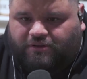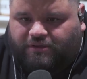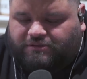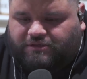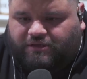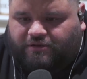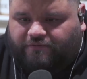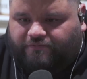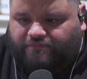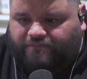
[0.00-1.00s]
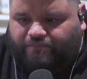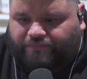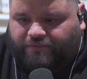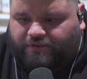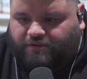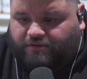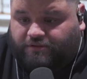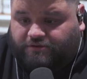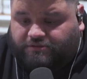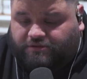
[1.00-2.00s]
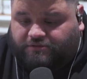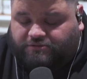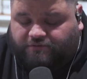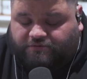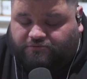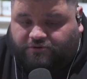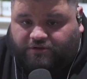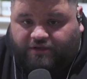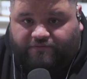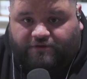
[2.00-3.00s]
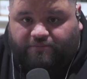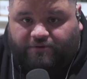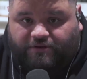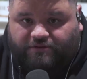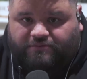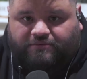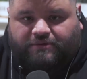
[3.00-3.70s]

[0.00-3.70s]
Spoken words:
Like, say if there's a service where you're having communion,